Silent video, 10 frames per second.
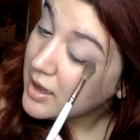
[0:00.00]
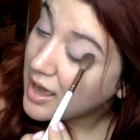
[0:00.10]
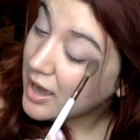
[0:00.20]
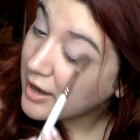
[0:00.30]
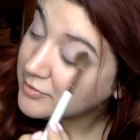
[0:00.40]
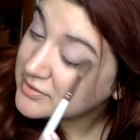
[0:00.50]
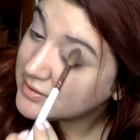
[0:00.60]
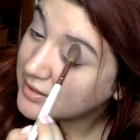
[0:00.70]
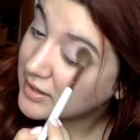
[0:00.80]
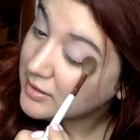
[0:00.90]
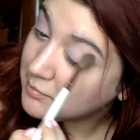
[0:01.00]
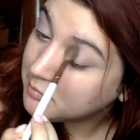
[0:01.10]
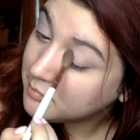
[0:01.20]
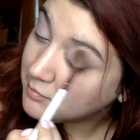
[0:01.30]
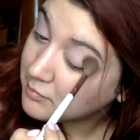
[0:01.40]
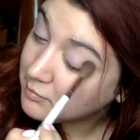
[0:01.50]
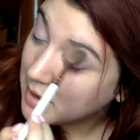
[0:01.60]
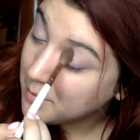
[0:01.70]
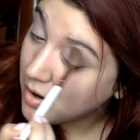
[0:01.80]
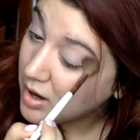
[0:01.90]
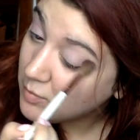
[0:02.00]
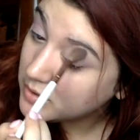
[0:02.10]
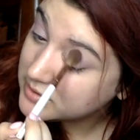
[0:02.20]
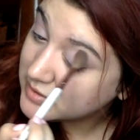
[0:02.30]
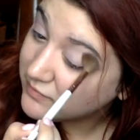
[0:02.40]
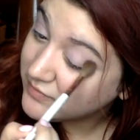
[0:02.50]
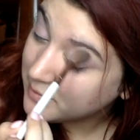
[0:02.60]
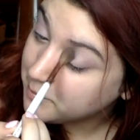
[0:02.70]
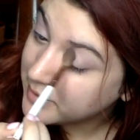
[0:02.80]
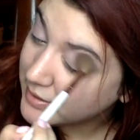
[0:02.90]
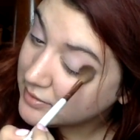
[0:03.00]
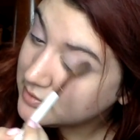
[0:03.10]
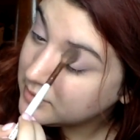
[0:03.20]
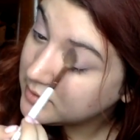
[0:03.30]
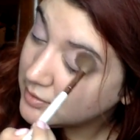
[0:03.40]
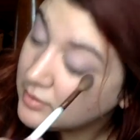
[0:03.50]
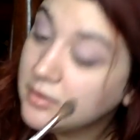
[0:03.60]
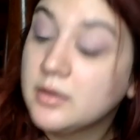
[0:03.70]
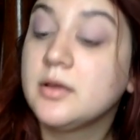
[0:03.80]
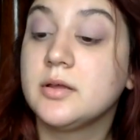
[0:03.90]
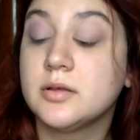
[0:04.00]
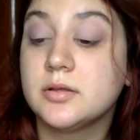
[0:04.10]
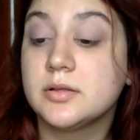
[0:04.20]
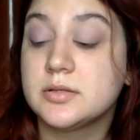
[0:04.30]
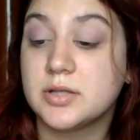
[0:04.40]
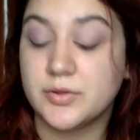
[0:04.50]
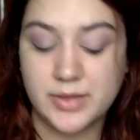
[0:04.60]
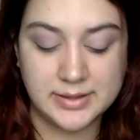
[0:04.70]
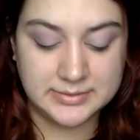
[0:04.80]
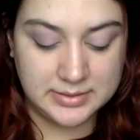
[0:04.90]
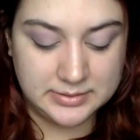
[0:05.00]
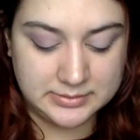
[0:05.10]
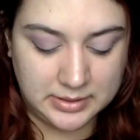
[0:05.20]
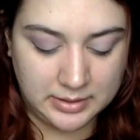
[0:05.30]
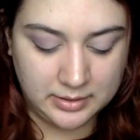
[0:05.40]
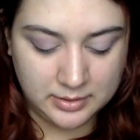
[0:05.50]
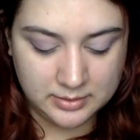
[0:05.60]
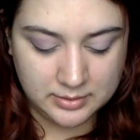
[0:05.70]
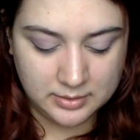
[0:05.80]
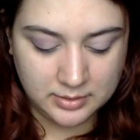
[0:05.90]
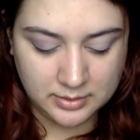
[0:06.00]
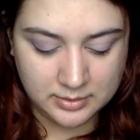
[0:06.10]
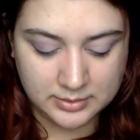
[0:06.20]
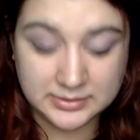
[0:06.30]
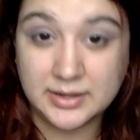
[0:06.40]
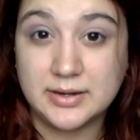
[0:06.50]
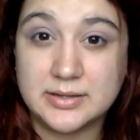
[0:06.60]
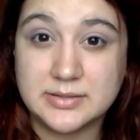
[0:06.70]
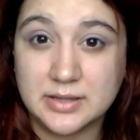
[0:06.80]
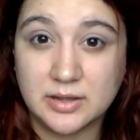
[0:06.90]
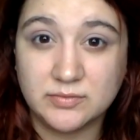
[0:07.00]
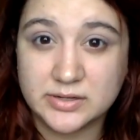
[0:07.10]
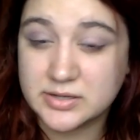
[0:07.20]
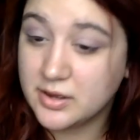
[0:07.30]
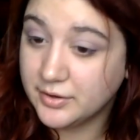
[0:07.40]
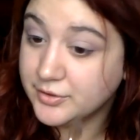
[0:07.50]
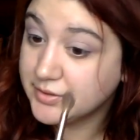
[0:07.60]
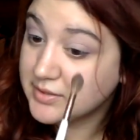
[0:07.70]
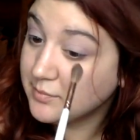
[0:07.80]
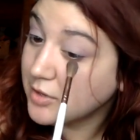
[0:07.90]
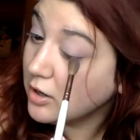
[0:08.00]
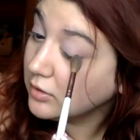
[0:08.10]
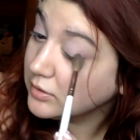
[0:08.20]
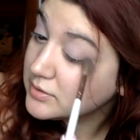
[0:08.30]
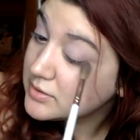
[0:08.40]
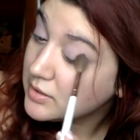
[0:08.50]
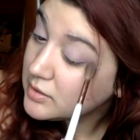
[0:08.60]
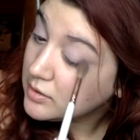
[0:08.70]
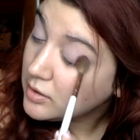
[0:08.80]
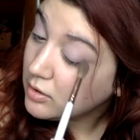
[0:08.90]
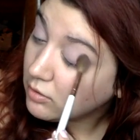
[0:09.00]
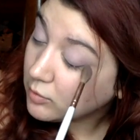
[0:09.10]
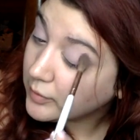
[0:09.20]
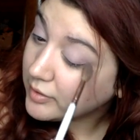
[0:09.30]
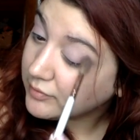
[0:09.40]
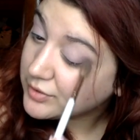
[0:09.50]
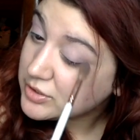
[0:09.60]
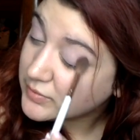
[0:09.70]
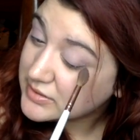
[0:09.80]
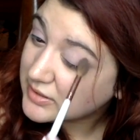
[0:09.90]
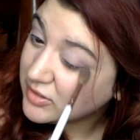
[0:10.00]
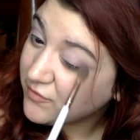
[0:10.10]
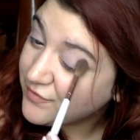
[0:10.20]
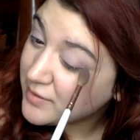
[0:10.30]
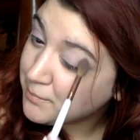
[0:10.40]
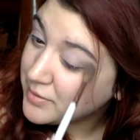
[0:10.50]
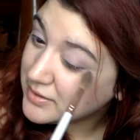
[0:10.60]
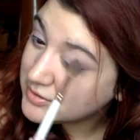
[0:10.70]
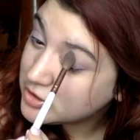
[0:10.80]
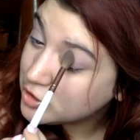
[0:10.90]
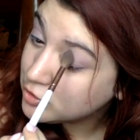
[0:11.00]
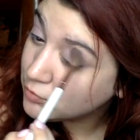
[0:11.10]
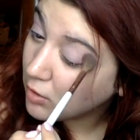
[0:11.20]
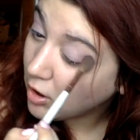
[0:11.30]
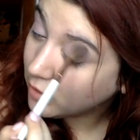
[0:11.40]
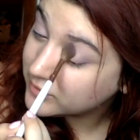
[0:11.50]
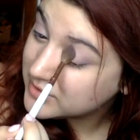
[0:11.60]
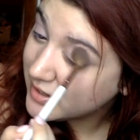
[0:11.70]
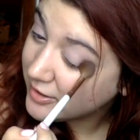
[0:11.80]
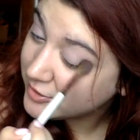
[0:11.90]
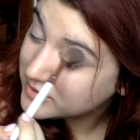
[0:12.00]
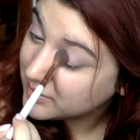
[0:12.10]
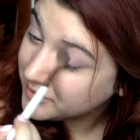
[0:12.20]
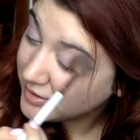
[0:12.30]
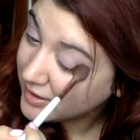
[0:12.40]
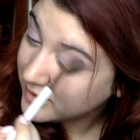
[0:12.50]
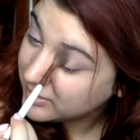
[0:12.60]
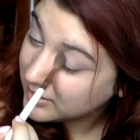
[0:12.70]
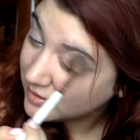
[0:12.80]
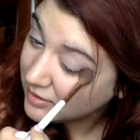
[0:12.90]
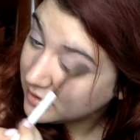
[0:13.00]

I was gonna get, my mom wants a Fitbit, so that's easy. That's an easy gift, as $100 some or whatever. She wants the Fitbit 2 Ultra or something, I think.